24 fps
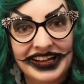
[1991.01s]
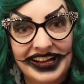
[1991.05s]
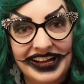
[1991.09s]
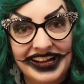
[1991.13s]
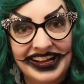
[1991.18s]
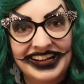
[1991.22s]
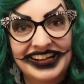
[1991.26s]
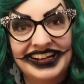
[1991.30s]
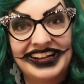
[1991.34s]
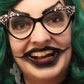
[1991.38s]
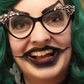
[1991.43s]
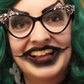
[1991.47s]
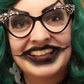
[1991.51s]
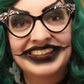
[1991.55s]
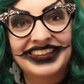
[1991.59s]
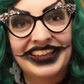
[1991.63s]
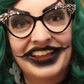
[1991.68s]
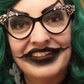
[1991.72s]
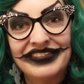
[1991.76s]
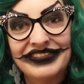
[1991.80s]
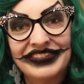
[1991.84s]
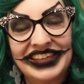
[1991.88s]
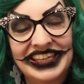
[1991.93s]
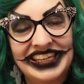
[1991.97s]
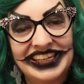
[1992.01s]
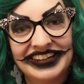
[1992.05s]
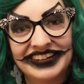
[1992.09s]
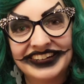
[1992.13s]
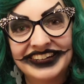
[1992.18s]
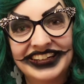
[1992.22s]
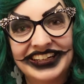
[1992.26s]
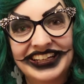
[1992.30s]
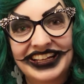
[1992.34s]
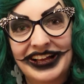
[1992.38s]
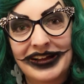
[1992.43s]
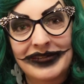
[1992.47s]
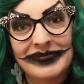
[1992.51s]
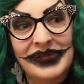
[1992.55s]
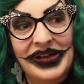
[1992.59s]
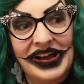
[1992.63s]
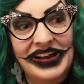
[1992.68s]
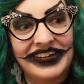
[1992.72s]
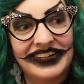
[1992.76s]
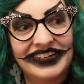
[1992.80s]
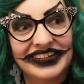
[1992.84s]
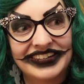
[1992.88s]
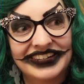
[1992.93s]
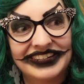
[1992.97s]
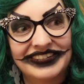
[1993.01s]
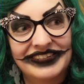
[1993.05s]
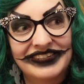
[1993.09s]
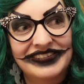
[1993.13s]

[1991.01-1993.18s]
I love hearing about